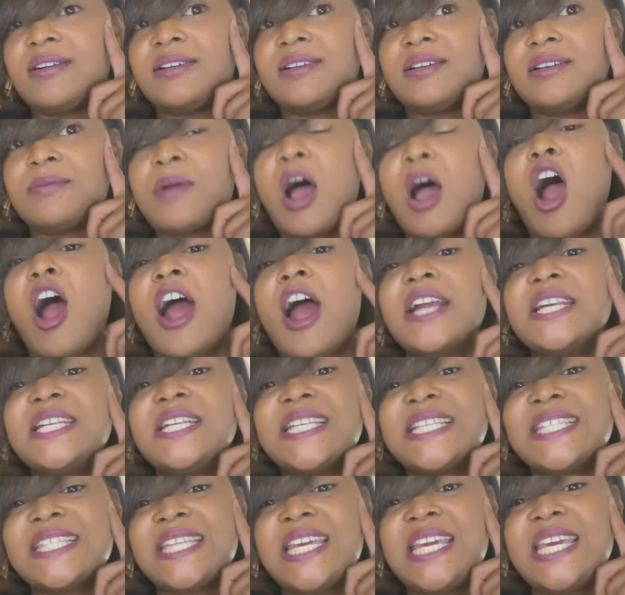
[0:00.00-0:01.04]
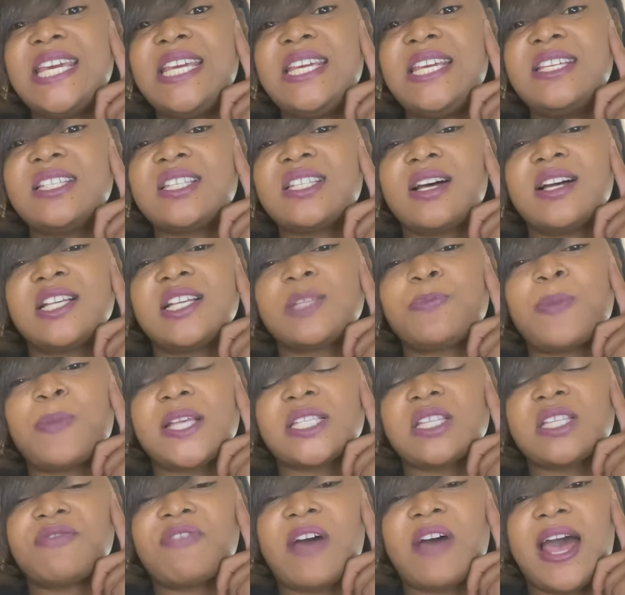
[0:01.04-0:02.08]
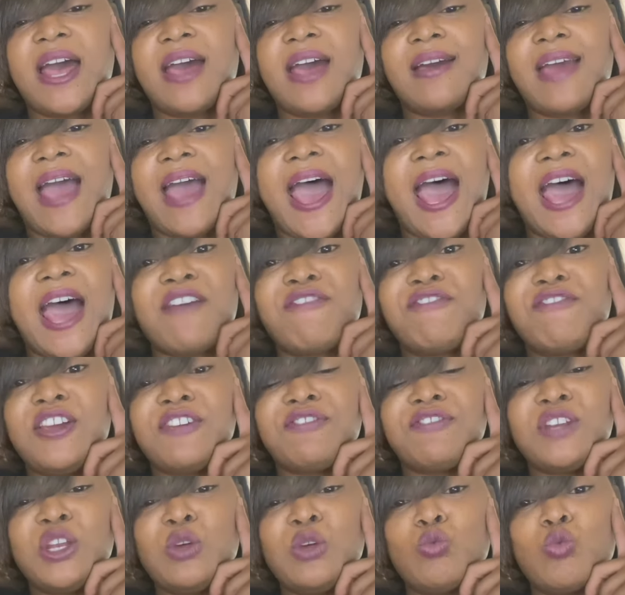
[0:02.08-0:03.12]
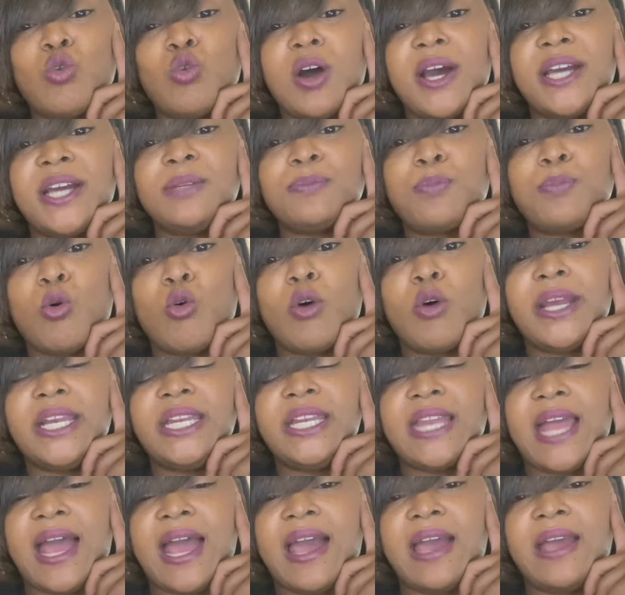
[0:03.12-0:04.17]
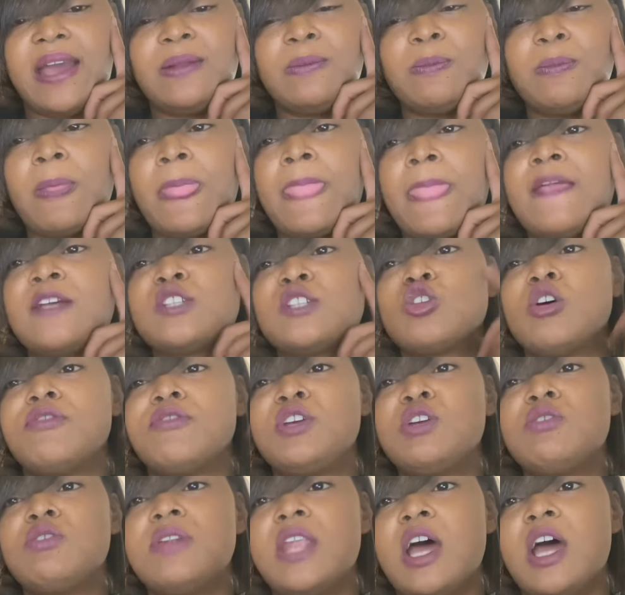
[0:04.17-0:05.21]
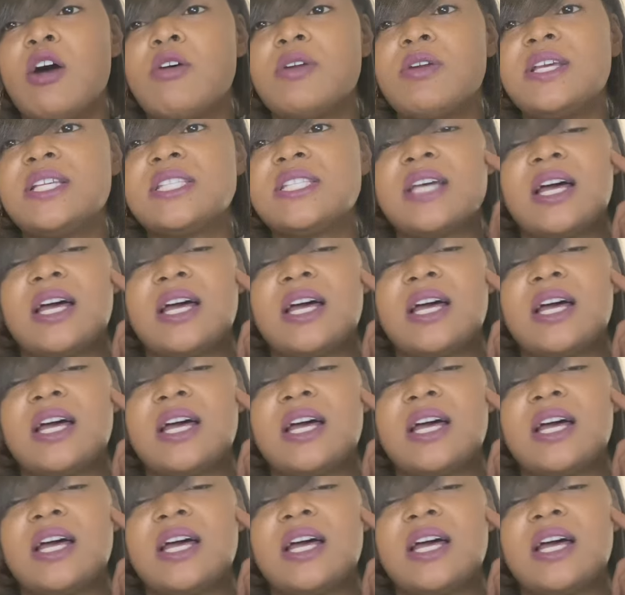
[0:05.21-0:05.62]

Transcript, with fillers: Heart disease, unspecified, I51.9. So if you notice, a